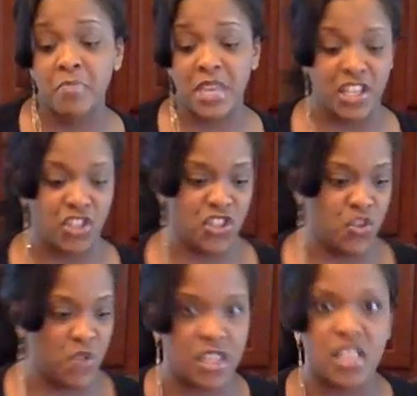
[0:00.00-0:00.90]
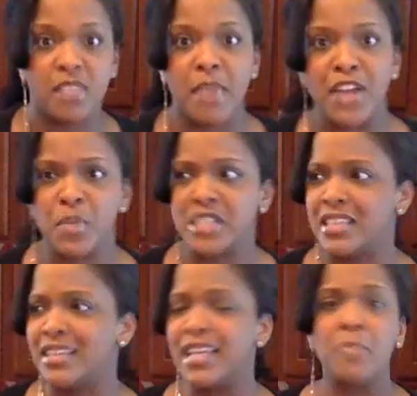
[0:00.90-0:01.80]
Because you get these measurements. The
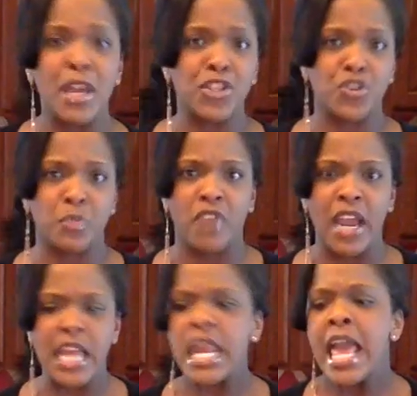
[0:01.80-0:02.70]
lady measured me, right?